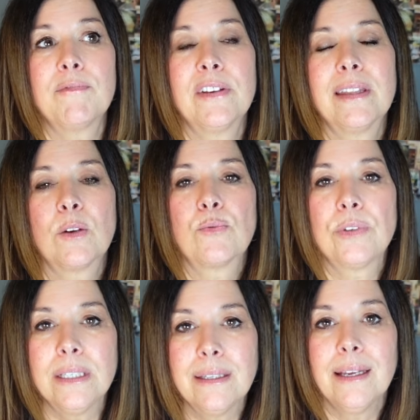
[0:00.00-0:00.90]
feeling
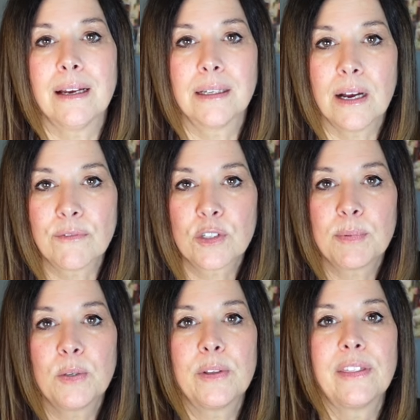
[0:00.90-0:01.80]
really
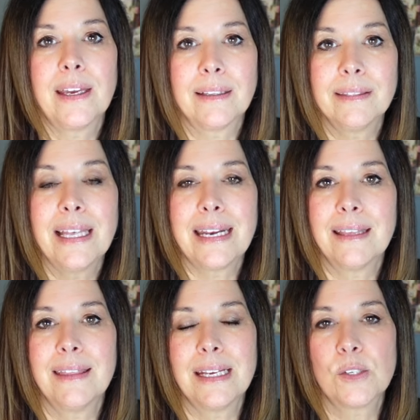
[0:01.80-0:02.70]
uncomfortable with like
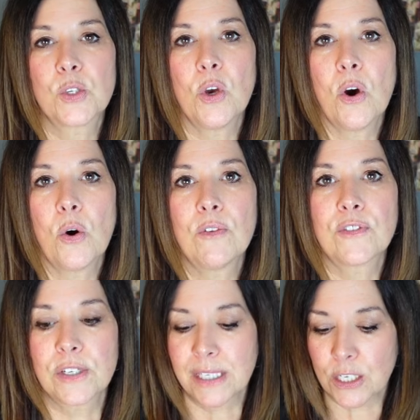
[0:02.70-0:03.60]
letting things go
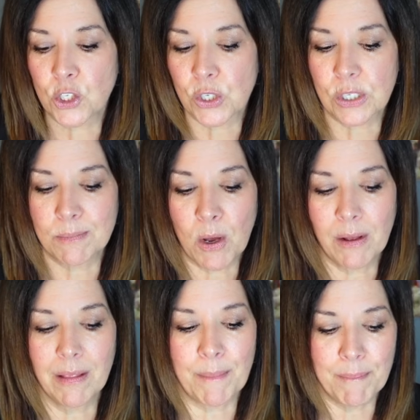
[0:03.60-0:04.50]
for such a
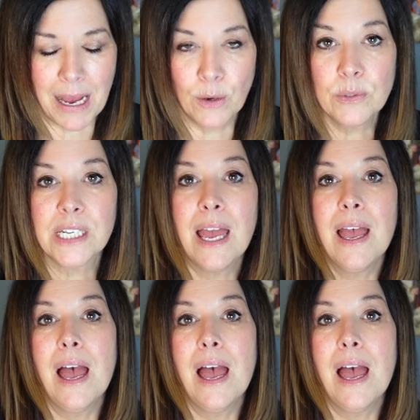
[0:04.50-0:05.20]
small amount,